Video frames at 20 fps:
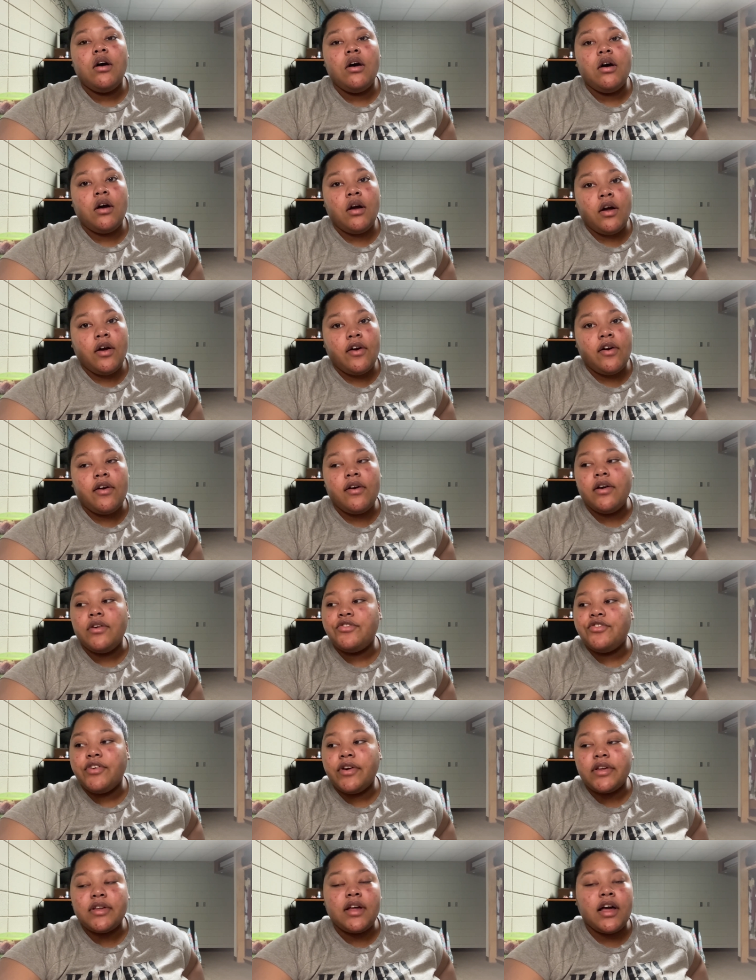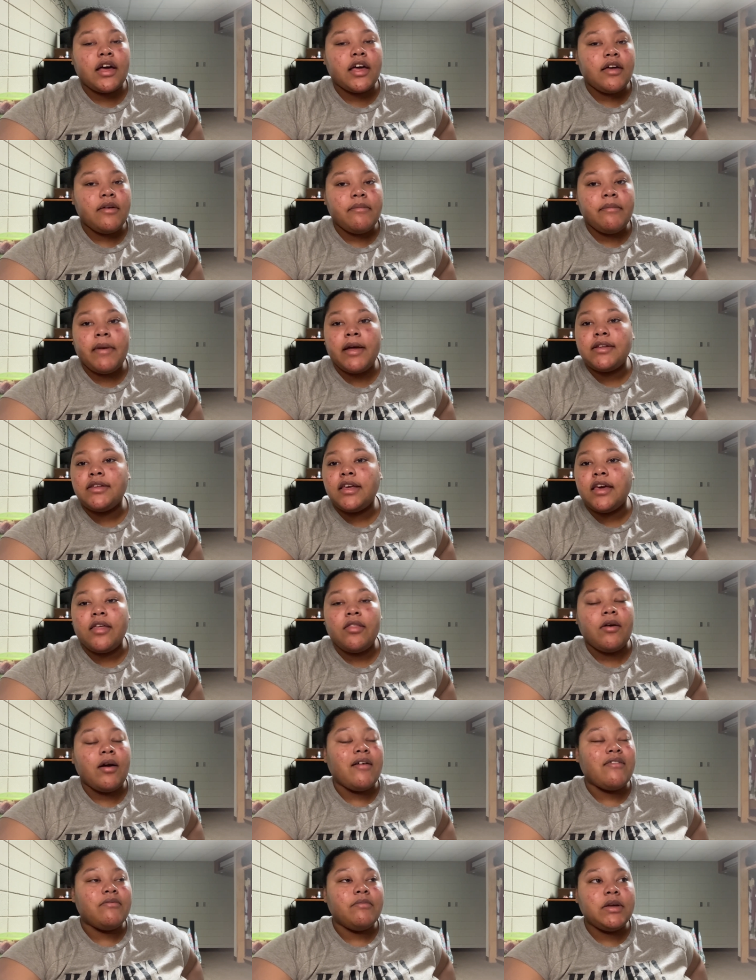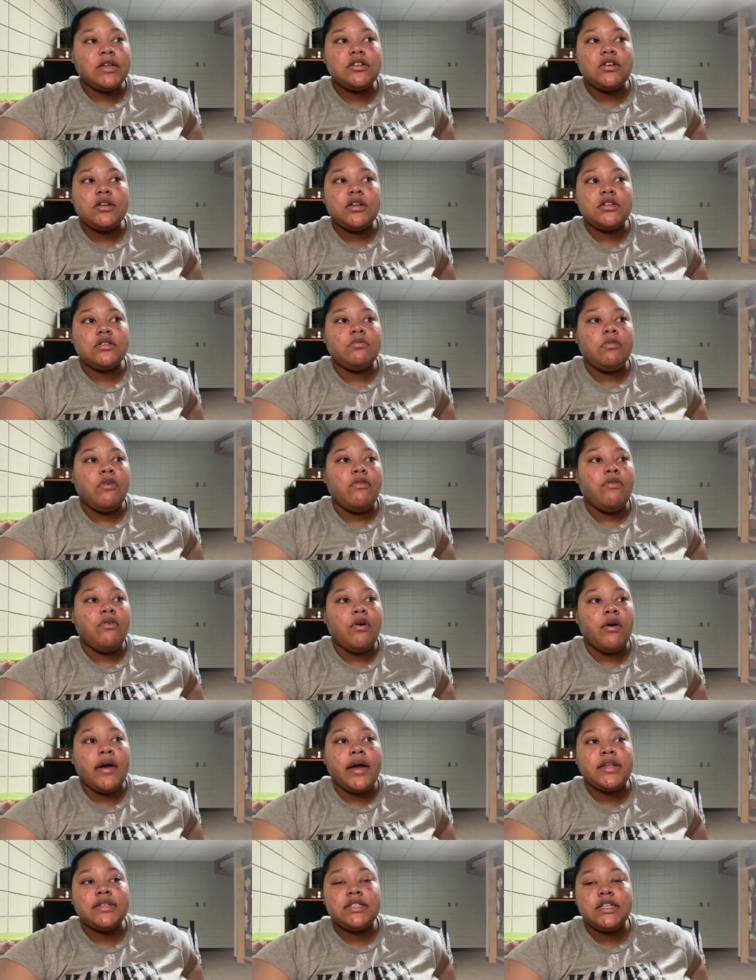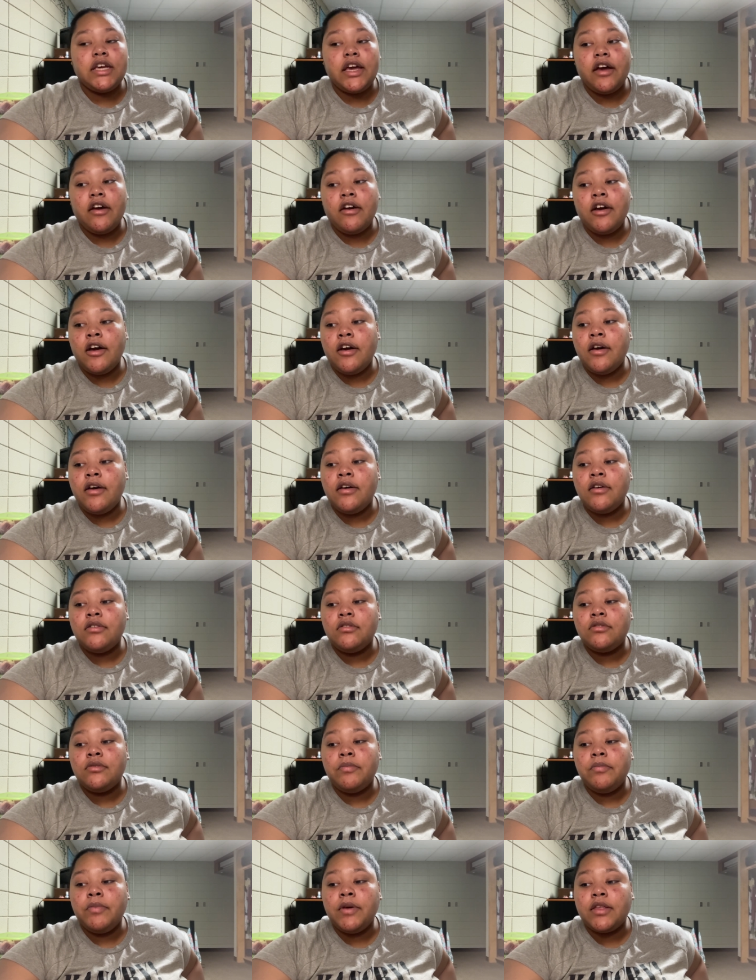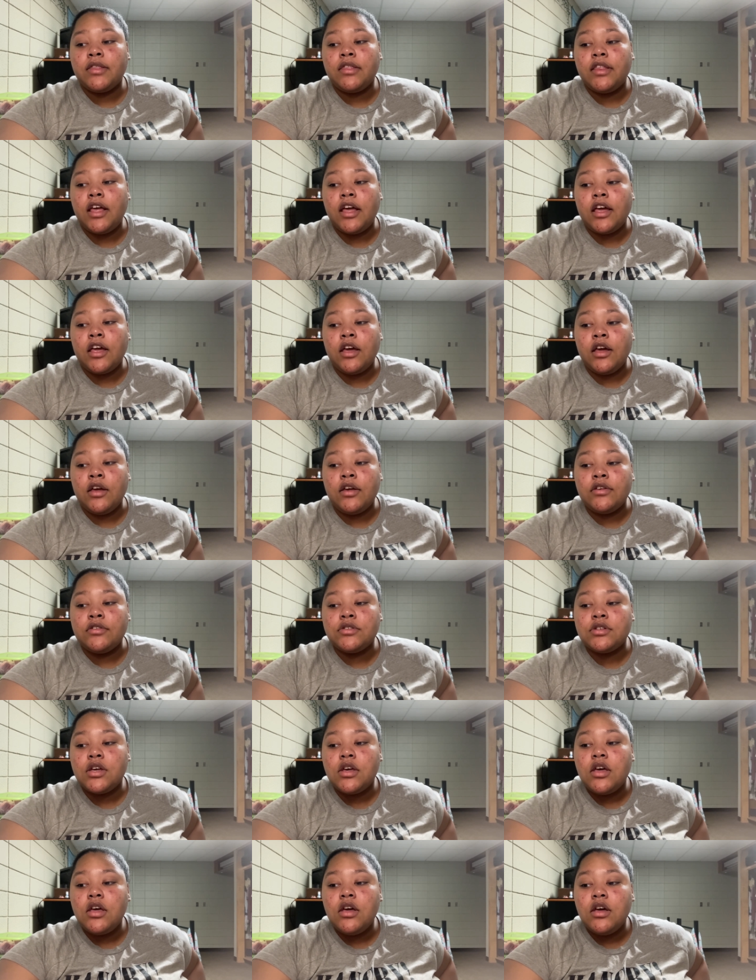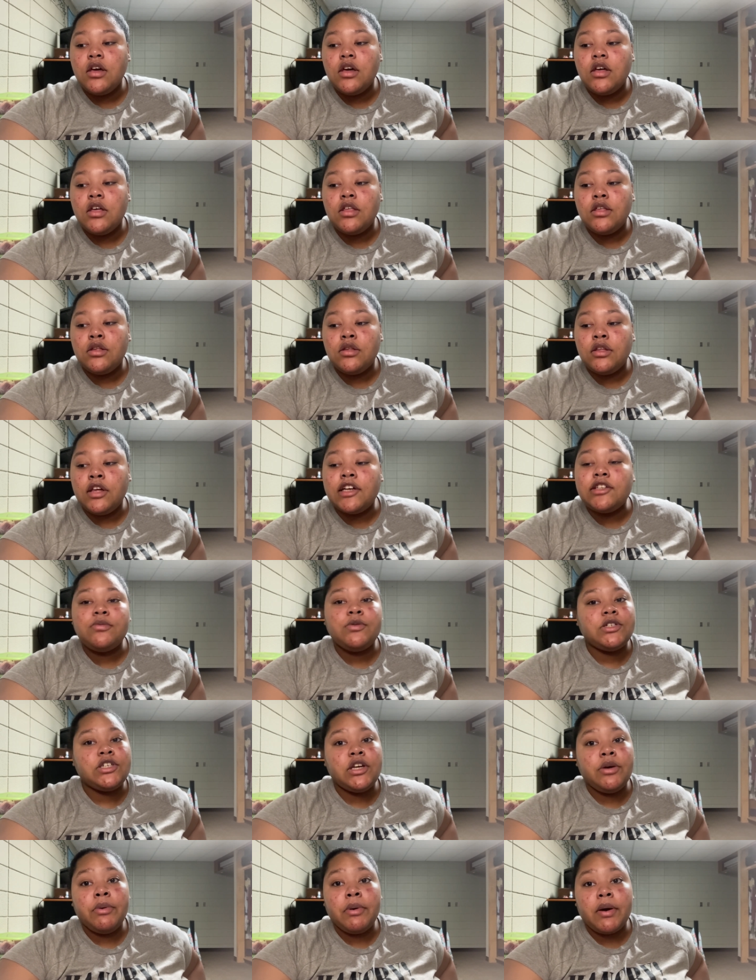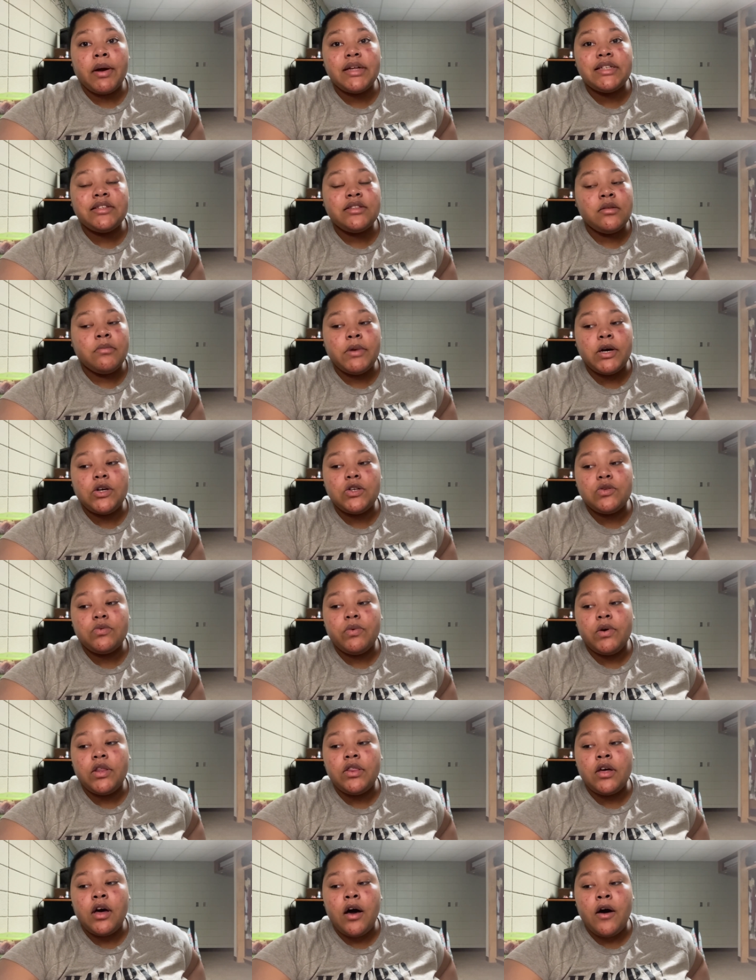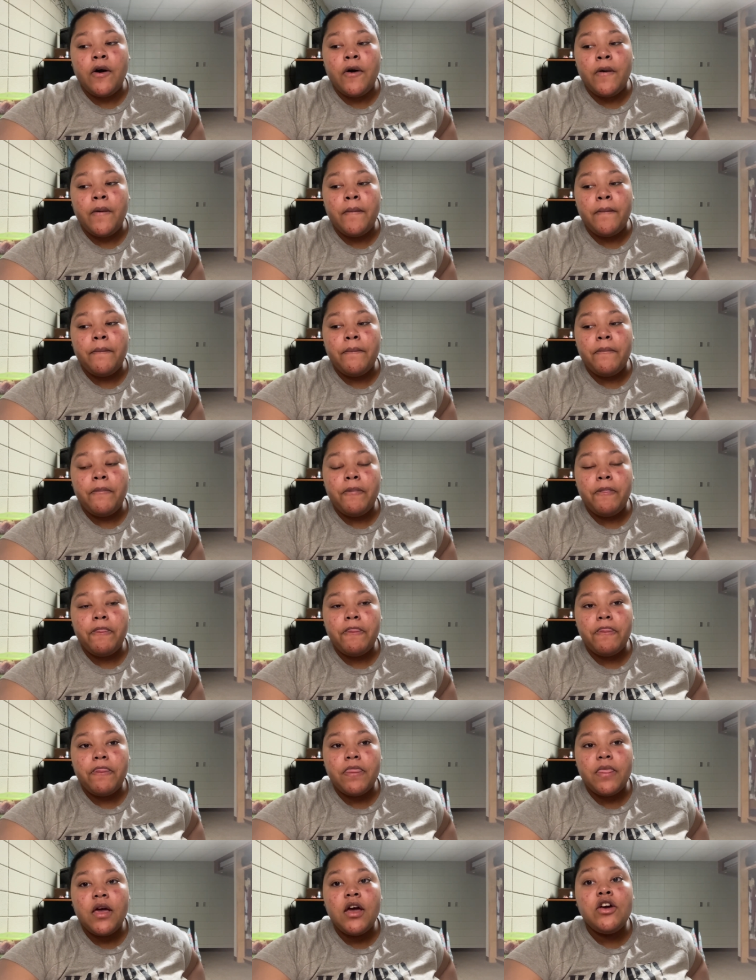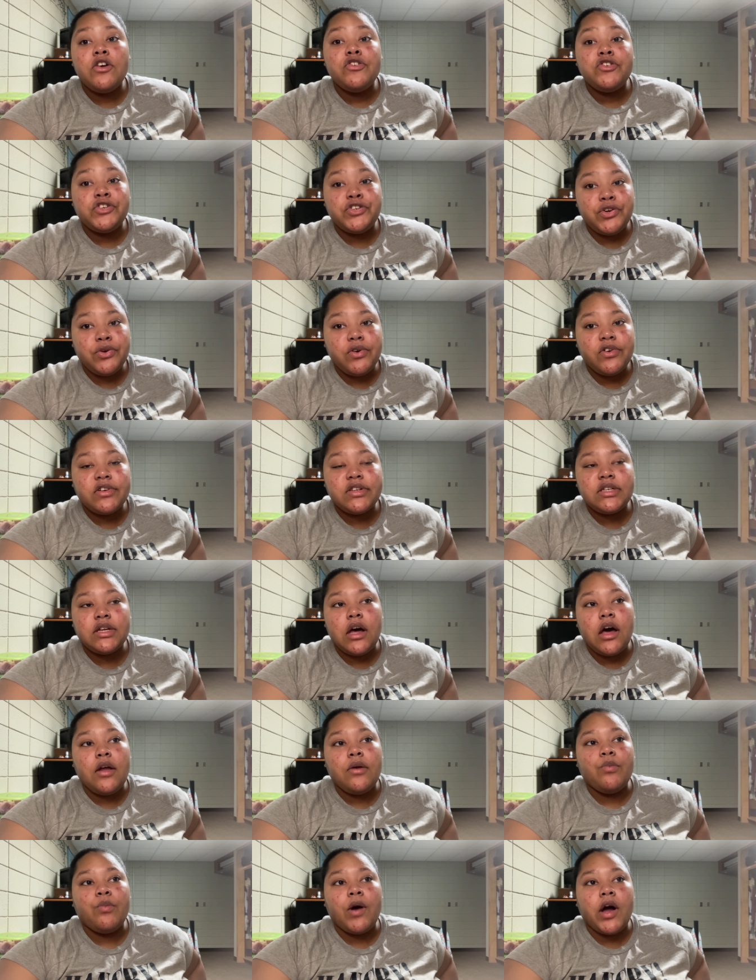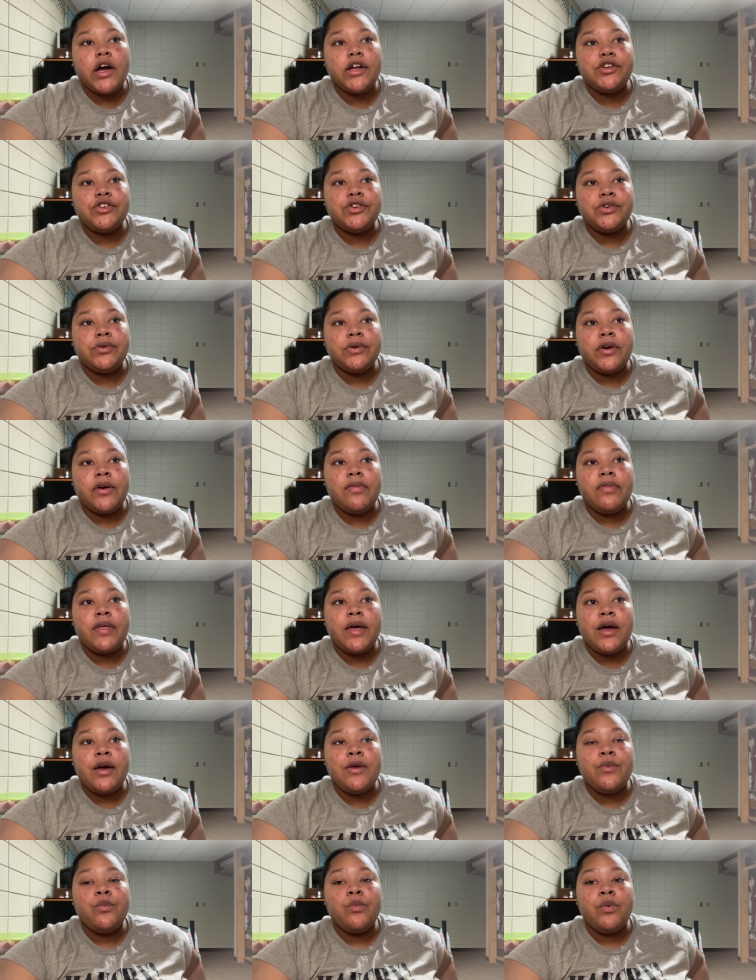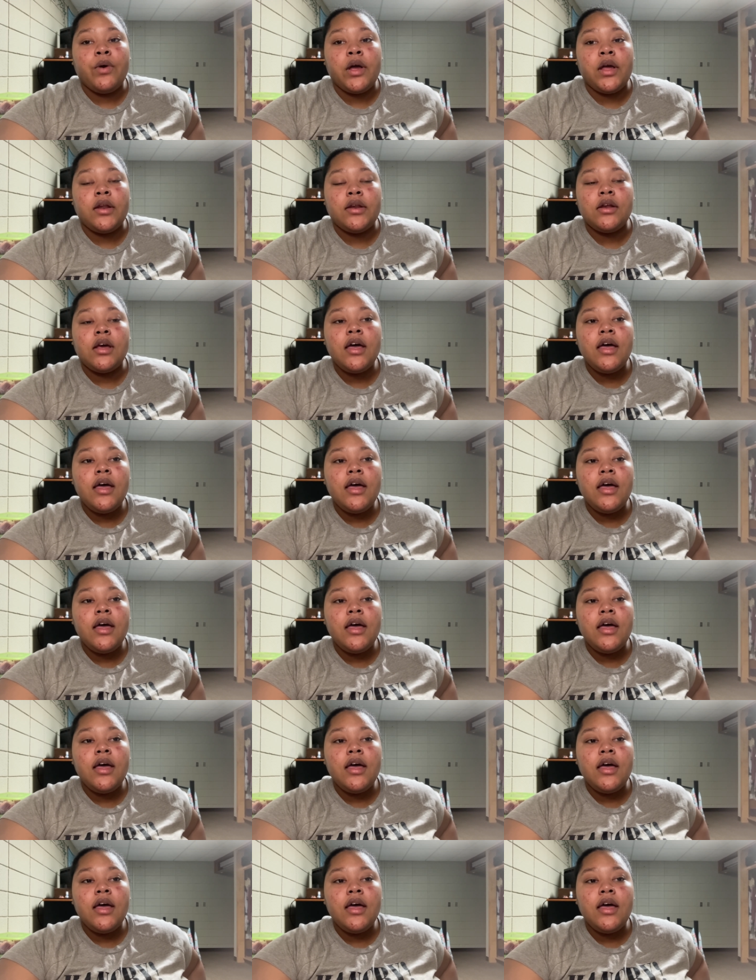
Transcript: her and Trick not getting back together. I've mentioned this before, and Sierra's big thing is that's what she regrets the most with Shooter's son, Rod Jr., that when